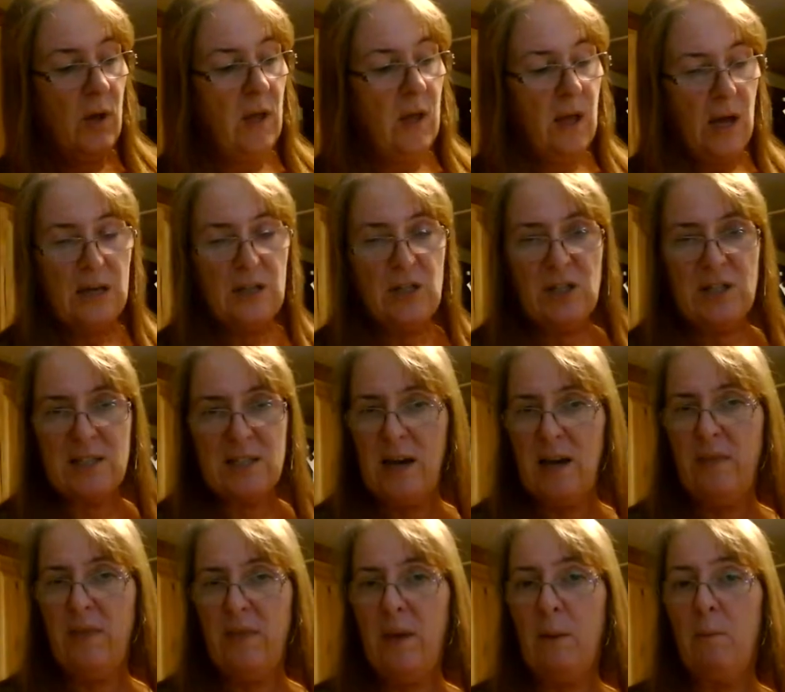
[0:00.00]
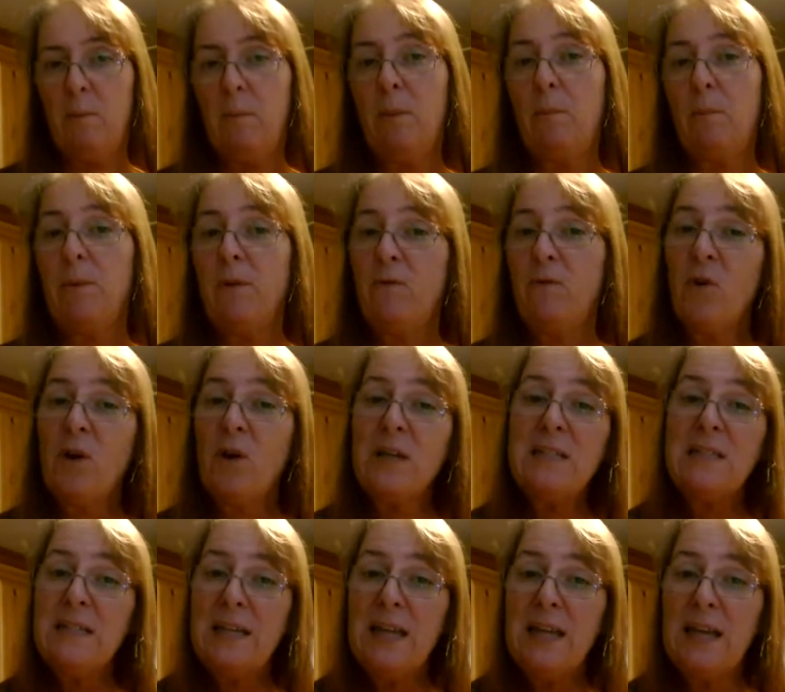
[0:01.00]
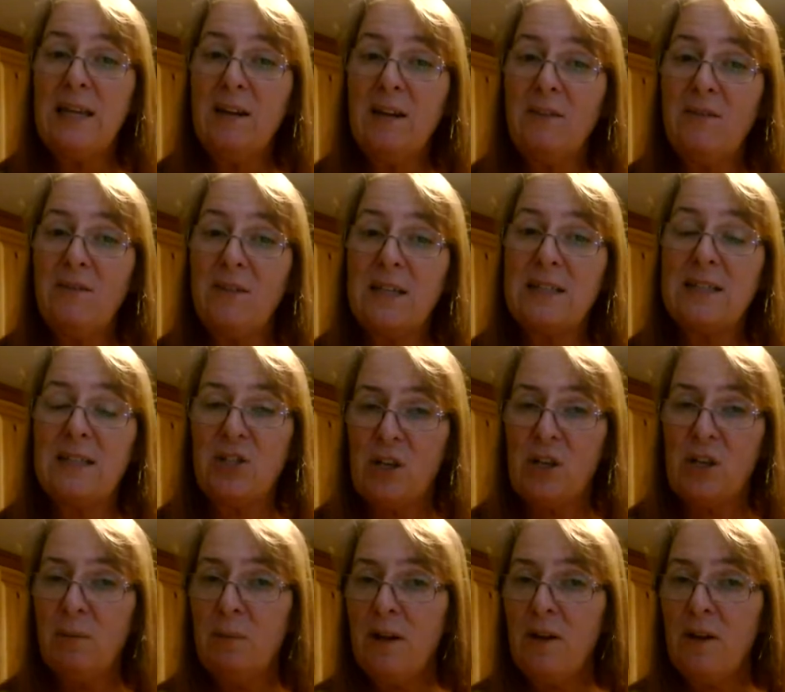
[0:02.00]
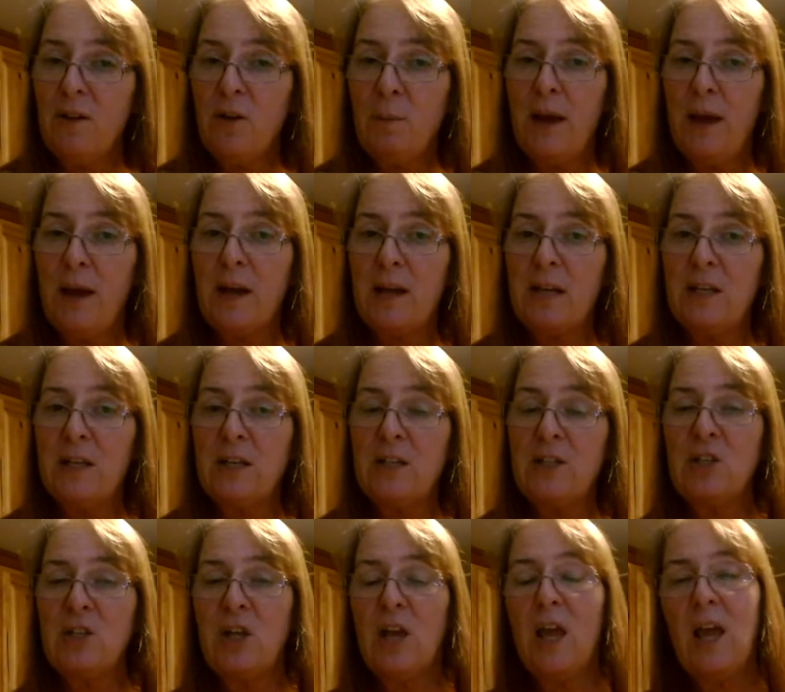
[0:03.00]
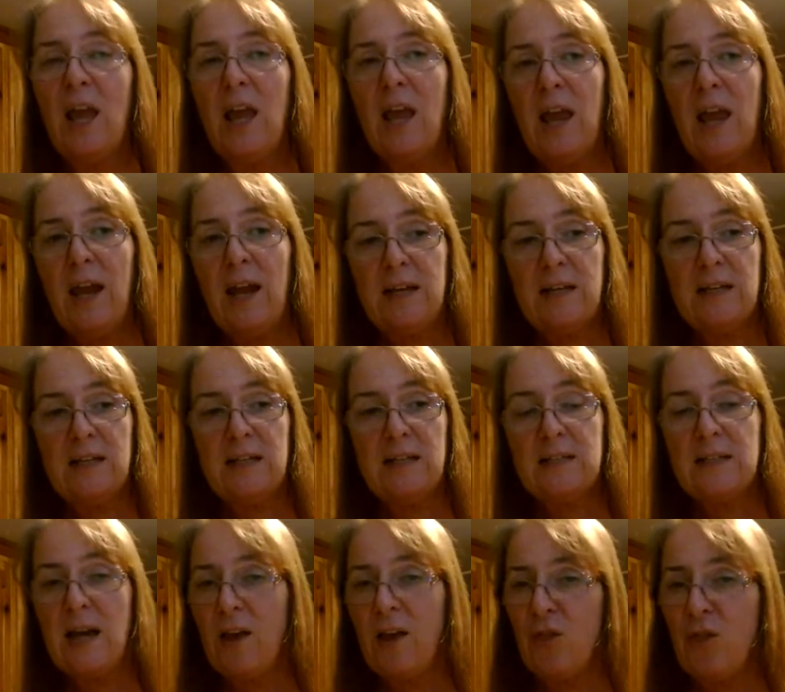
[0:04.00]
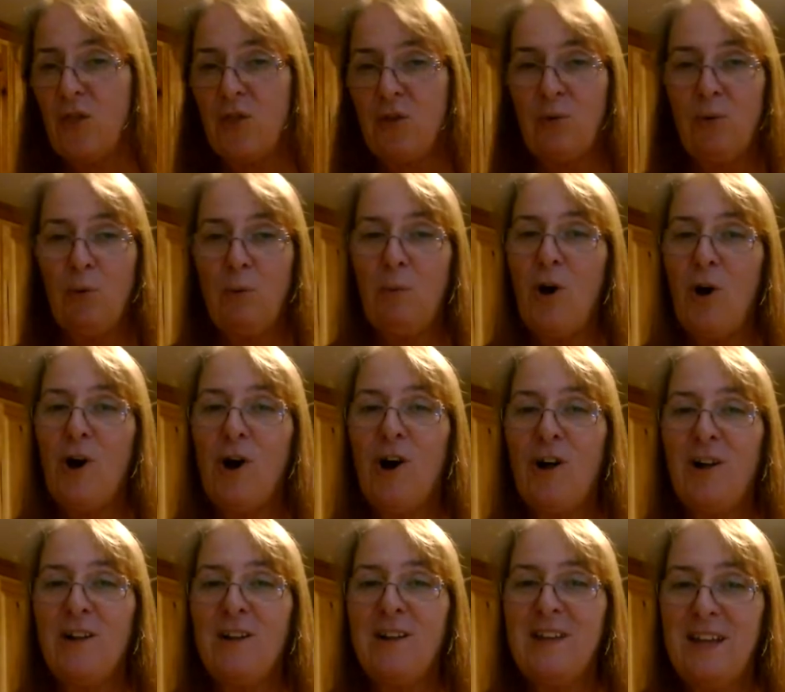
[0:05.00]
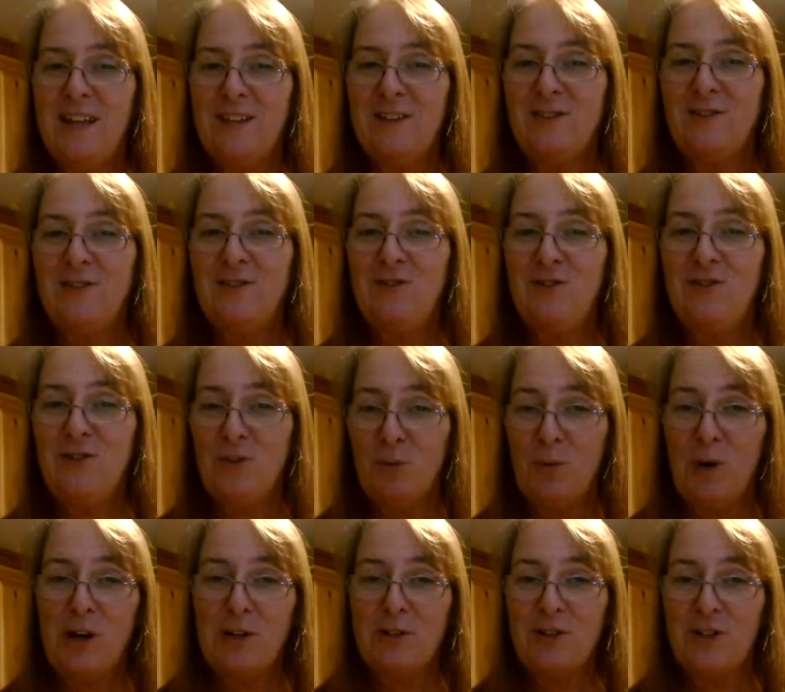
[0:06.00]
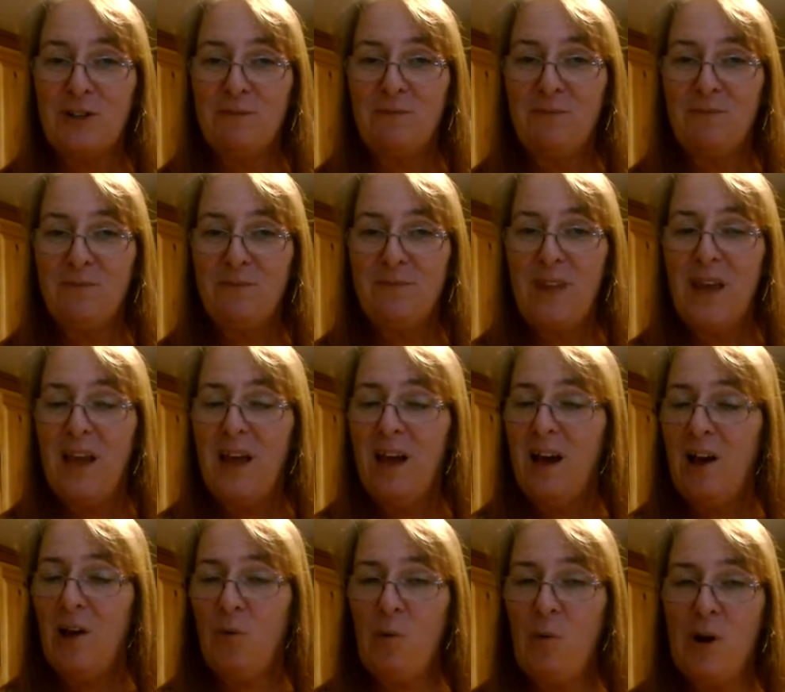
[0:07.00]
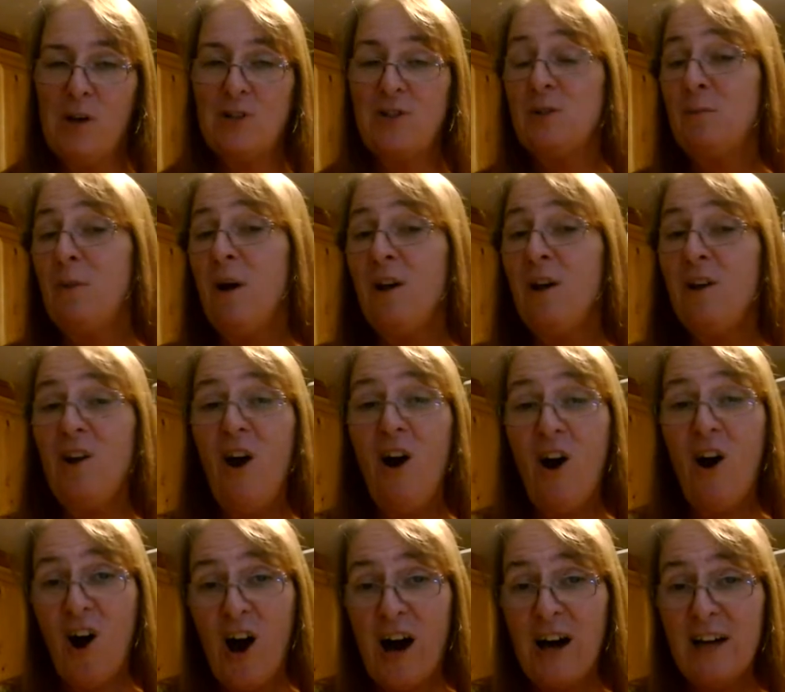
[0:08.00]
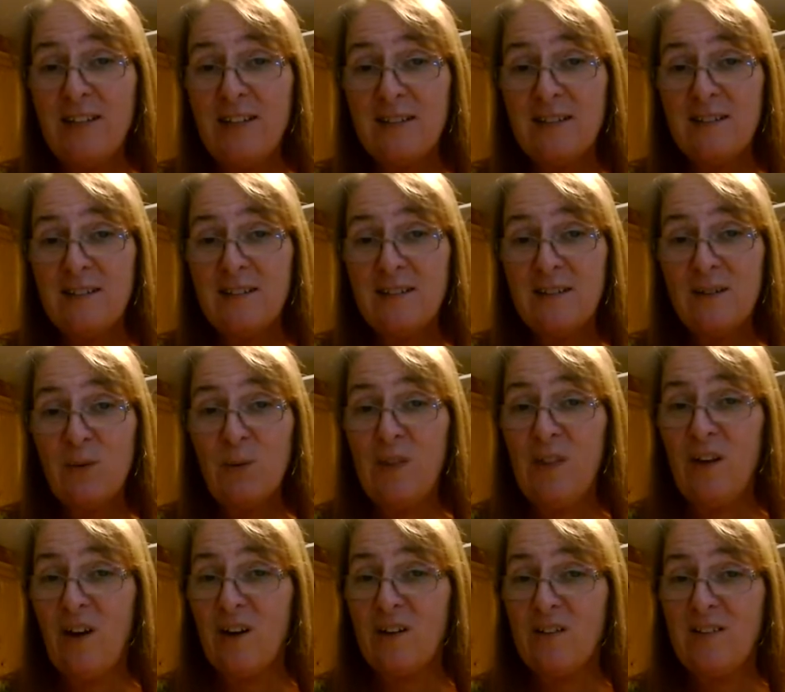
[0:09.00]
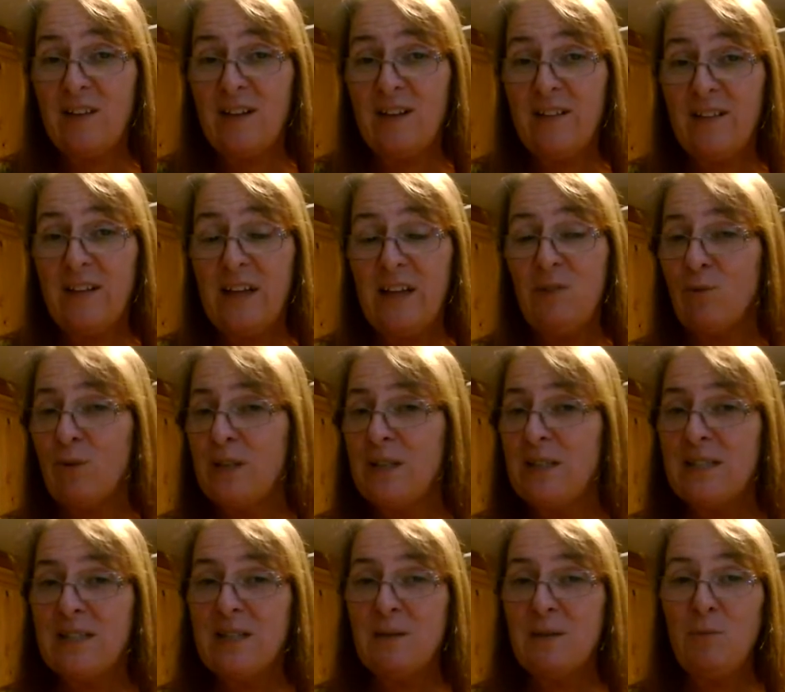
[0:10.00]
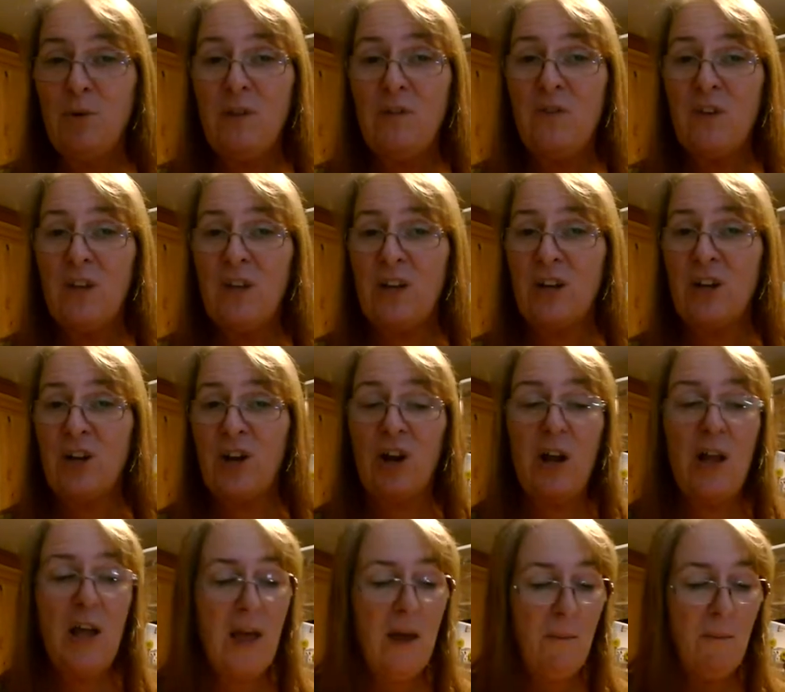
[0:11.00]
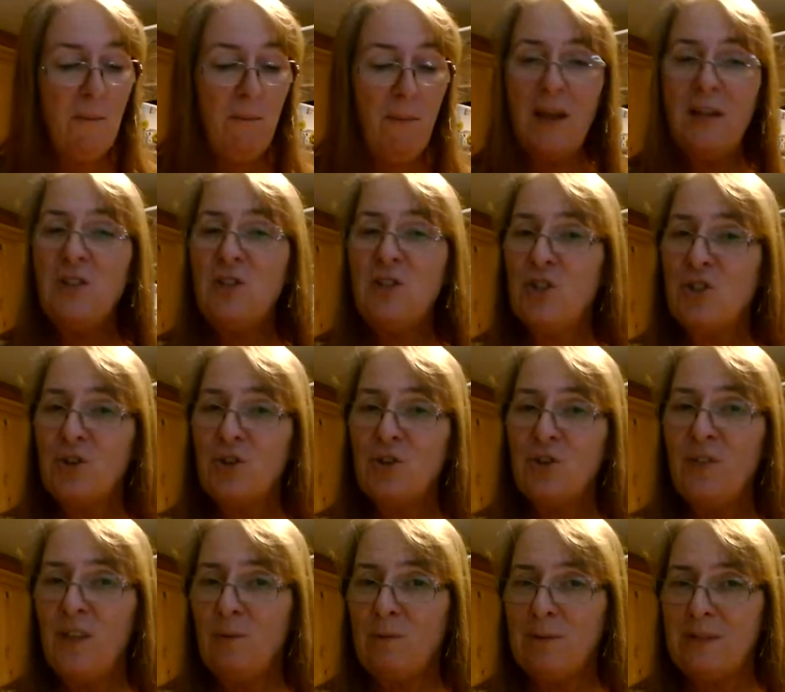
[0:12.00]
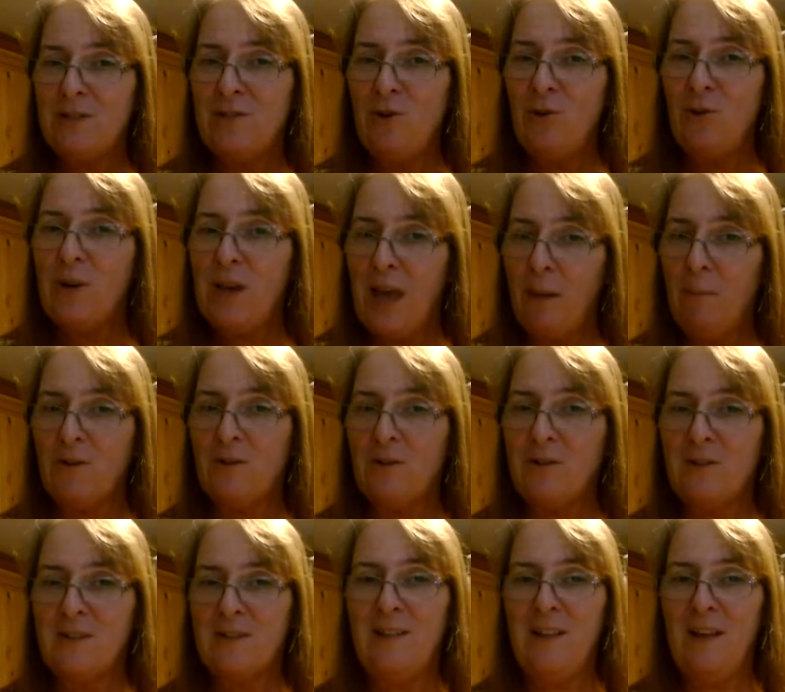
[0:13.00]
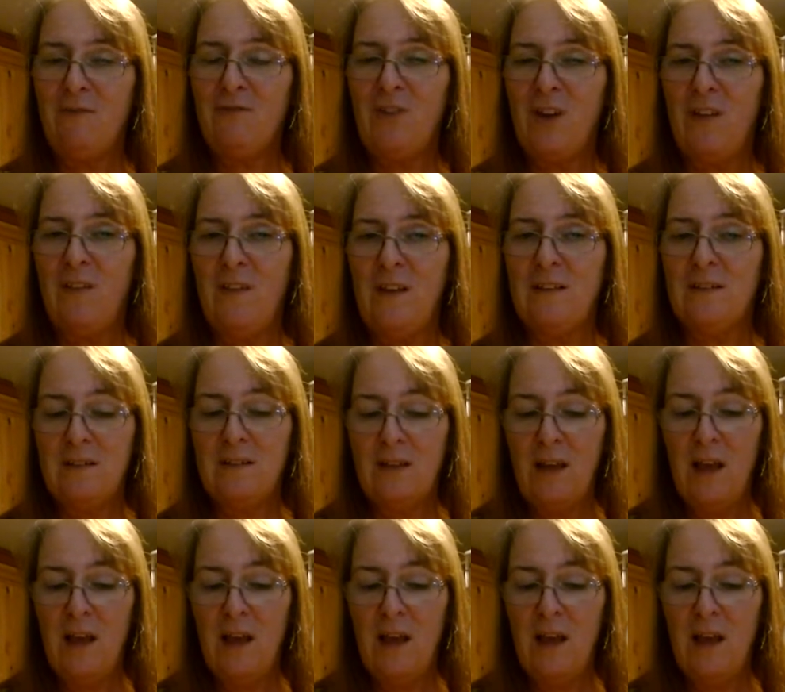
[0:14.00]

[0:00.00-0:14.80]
I just cut them. But before I did any of this, I took them out of their package and I threw them all into the washer. I washed them on hot with OxiClean, rinsed them with vinegar, made sure that there was no chemicals left on these